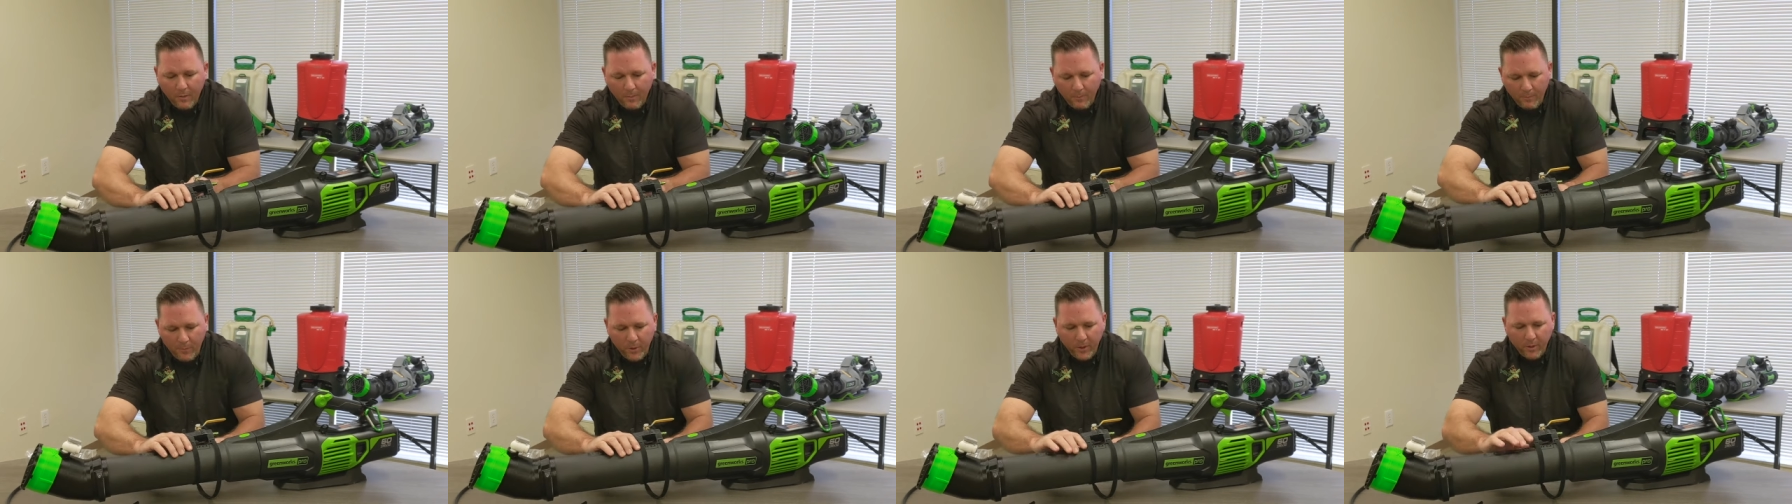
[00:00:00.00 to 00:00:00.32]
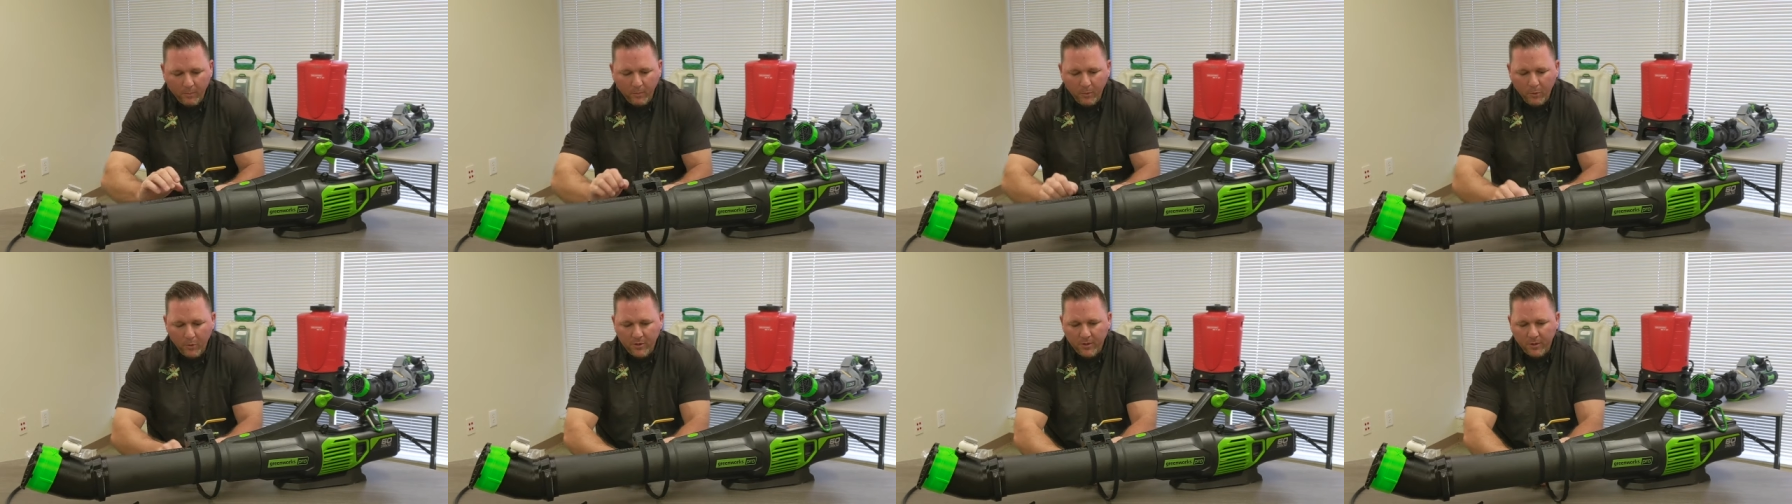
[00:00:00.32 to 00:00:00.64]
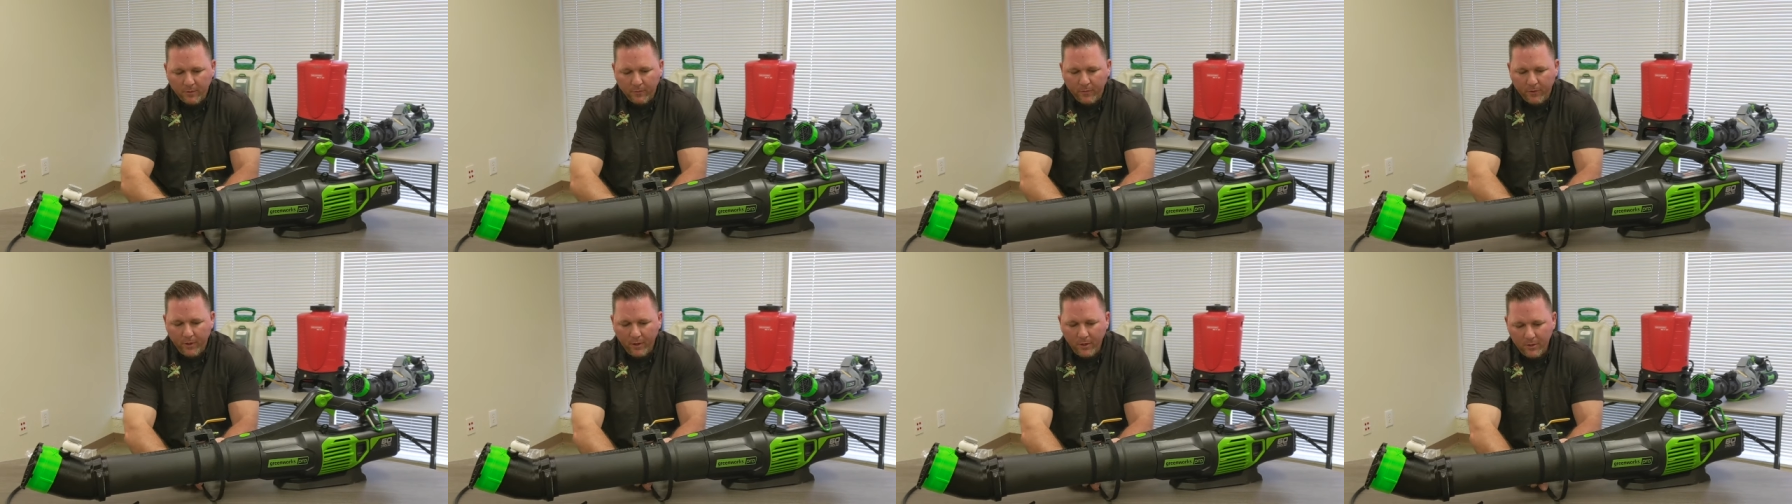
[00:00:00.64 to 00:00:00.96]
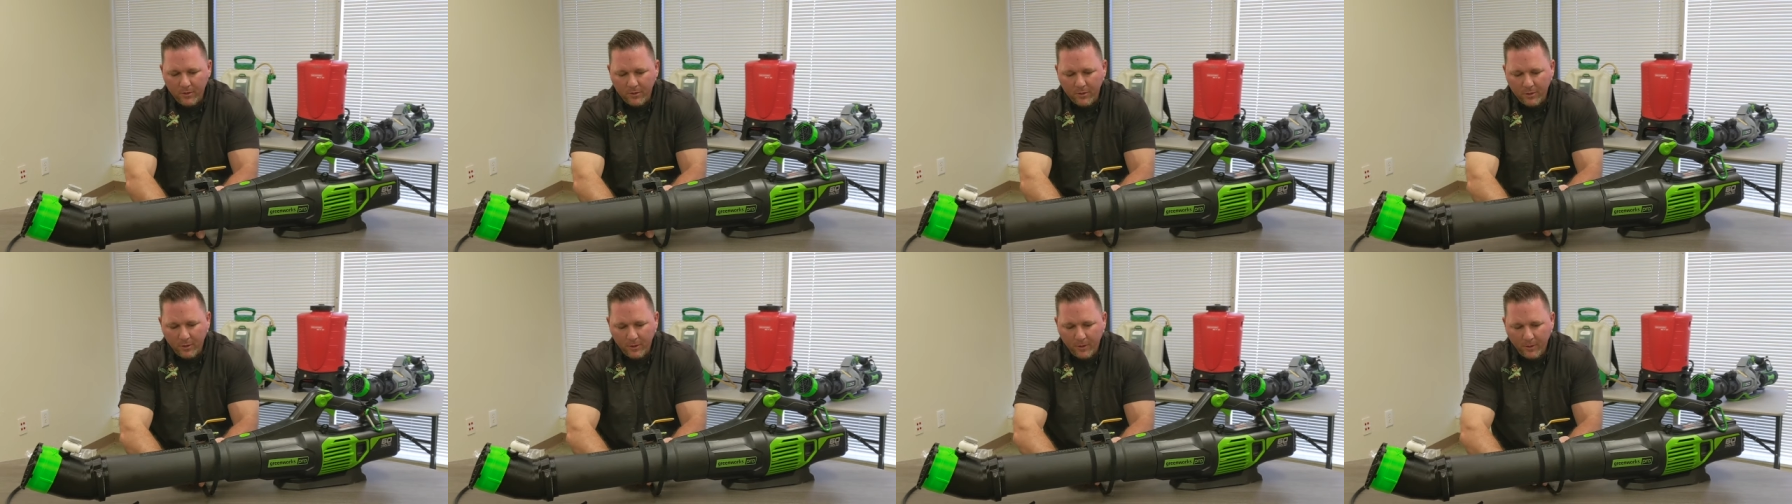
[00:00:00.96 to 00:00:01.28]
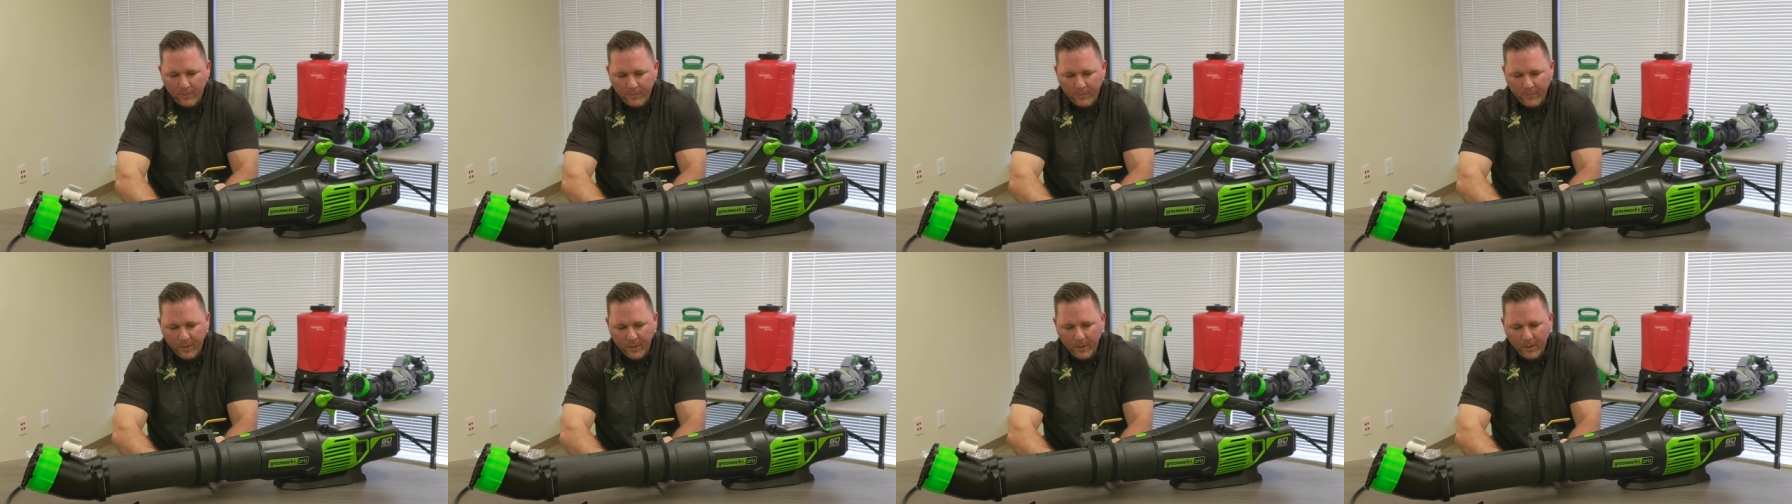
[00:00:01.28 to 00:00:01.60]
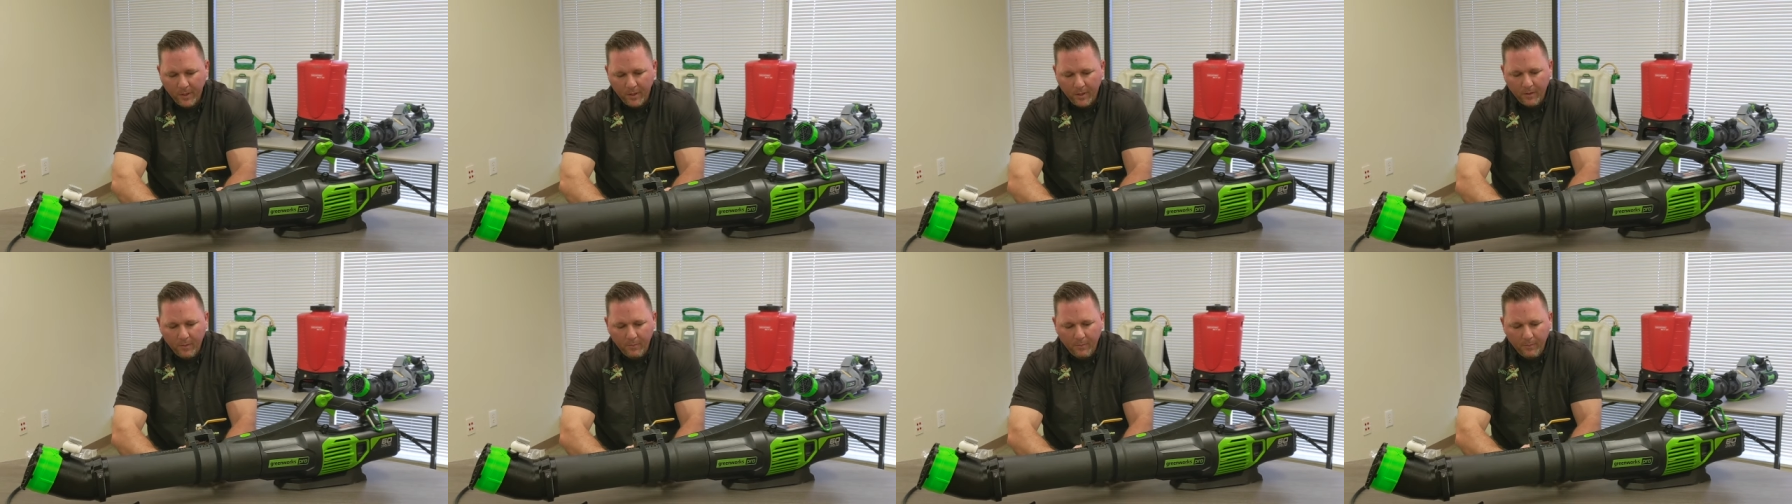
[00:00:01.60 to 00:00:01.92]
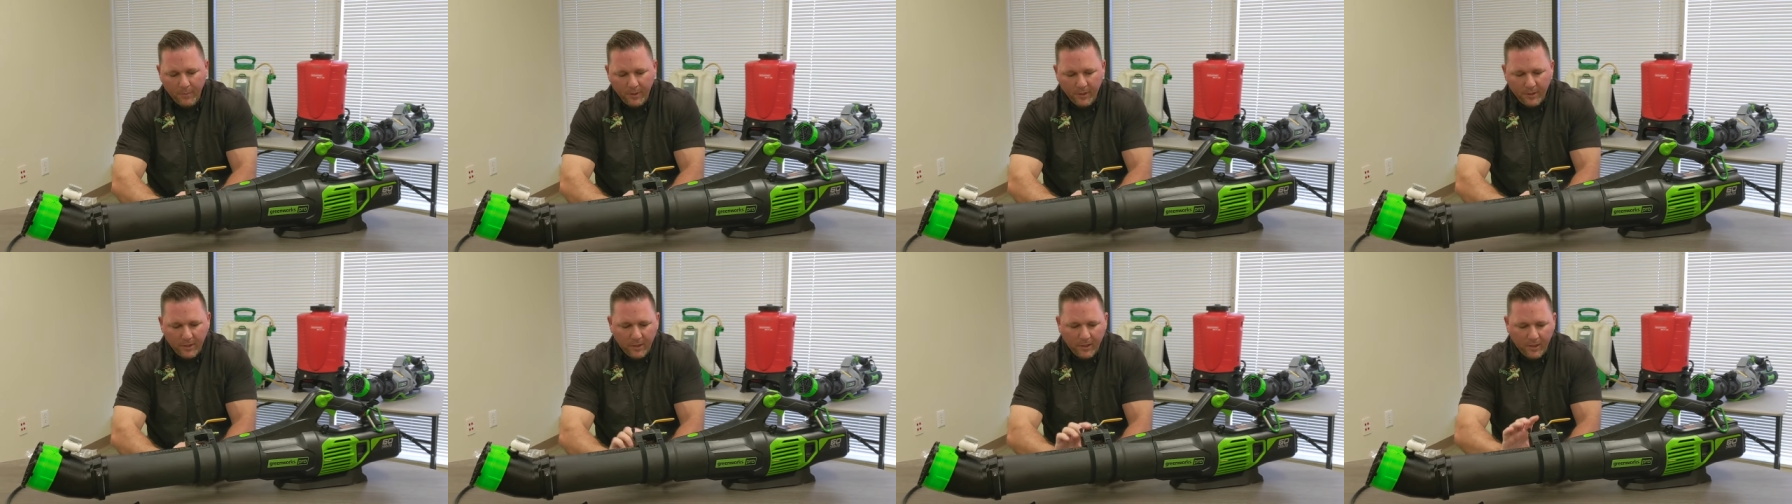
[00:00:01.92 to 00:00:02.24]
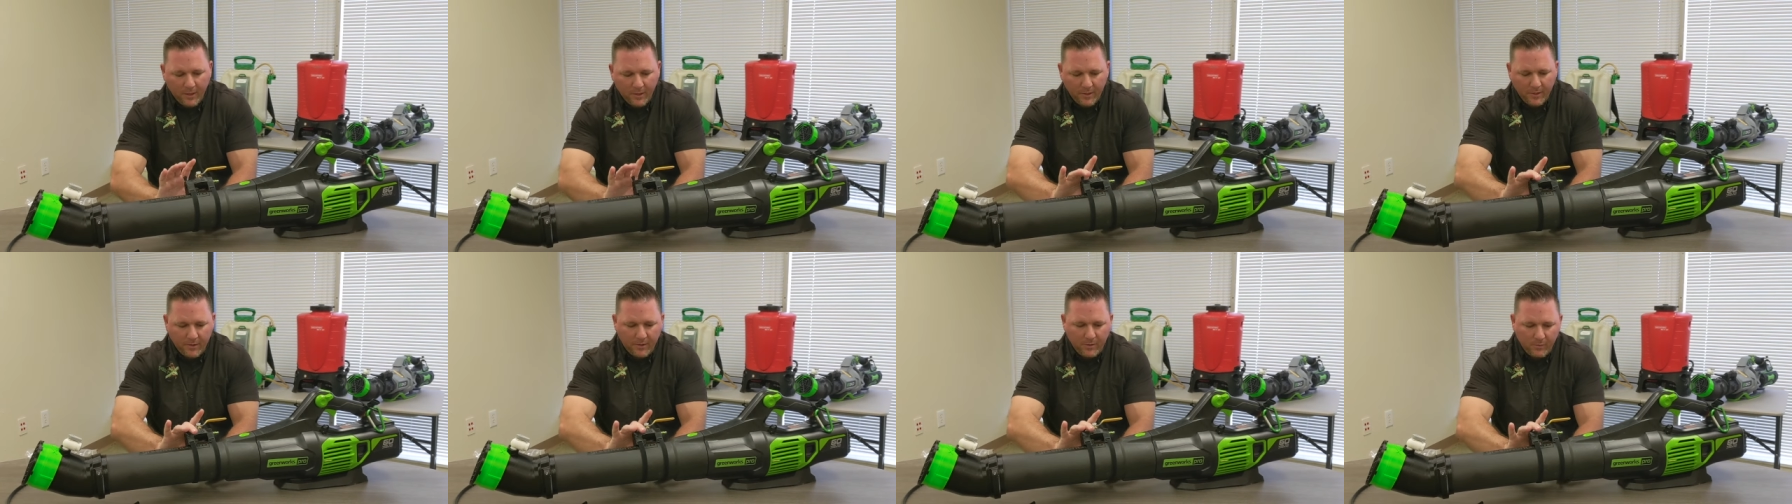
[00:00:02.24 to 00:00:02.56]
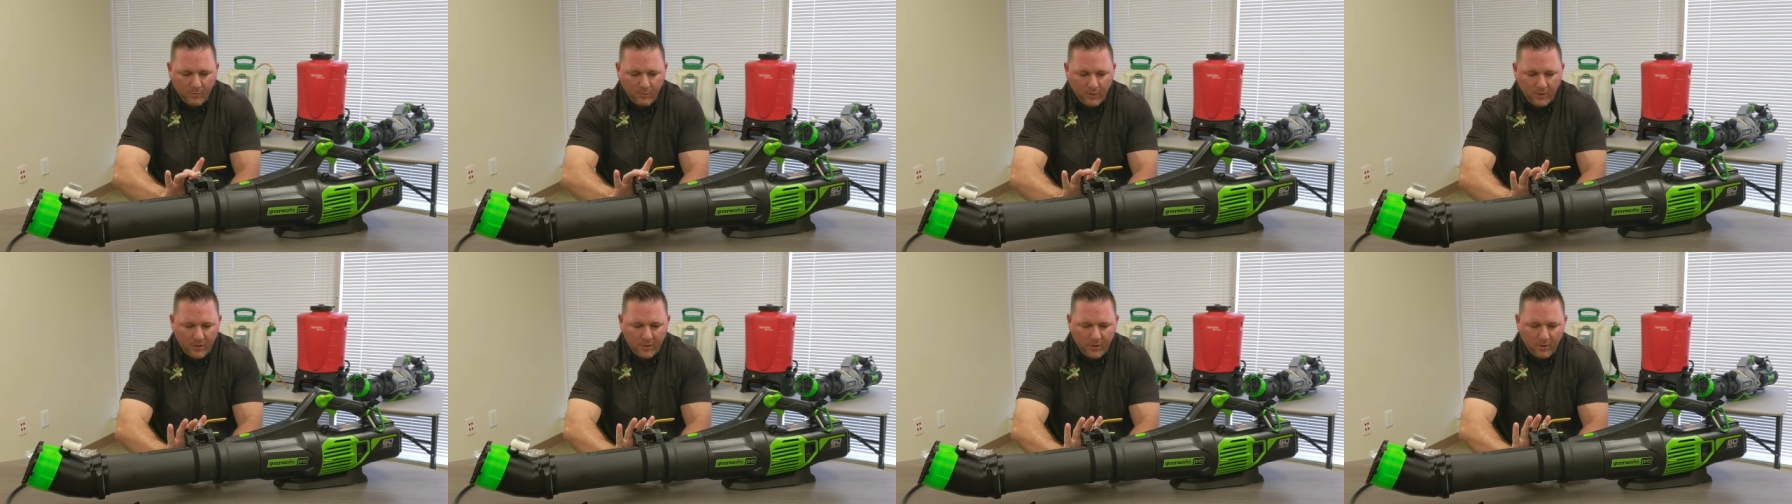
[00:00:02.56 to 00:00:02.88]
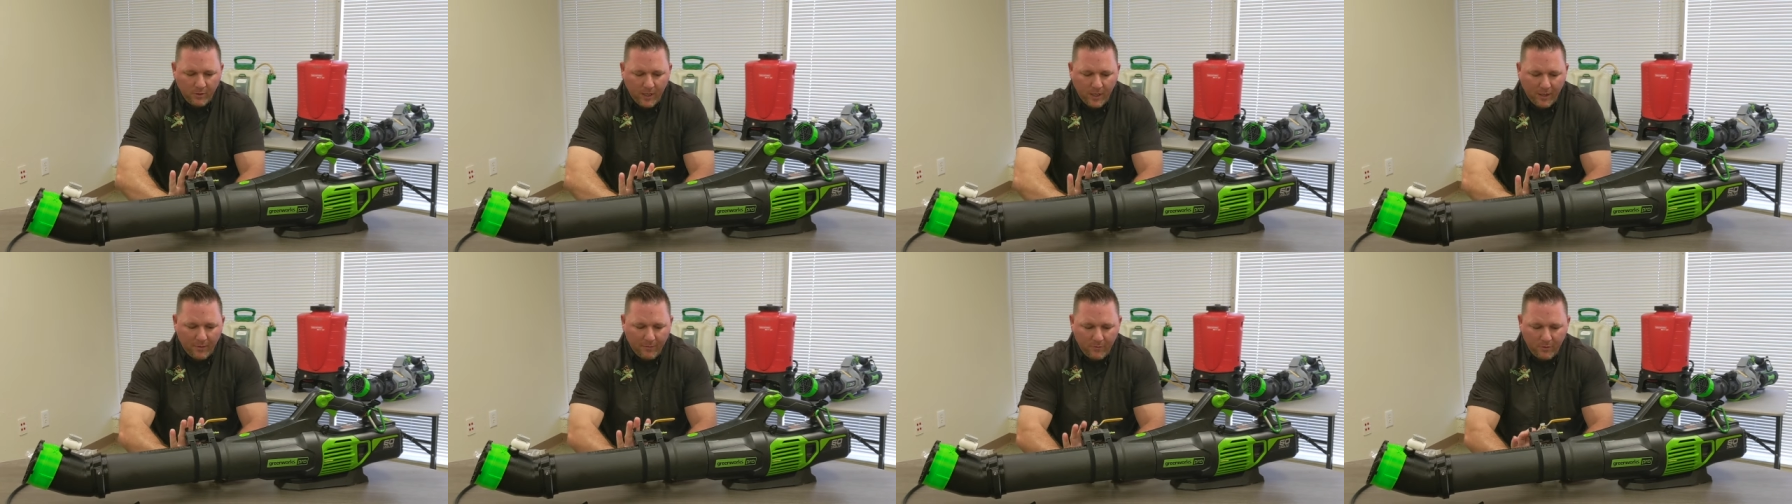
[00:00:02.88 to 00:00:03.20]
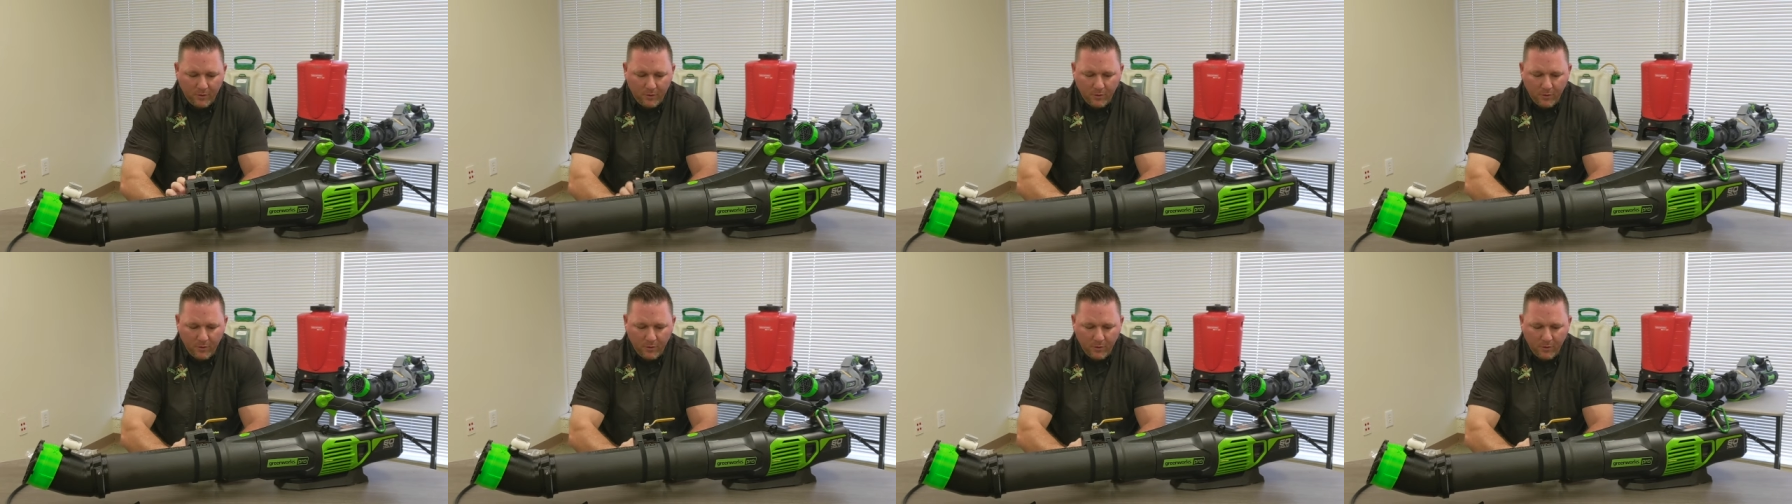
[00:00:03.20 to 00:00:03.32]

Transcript: put them loose at first because we still have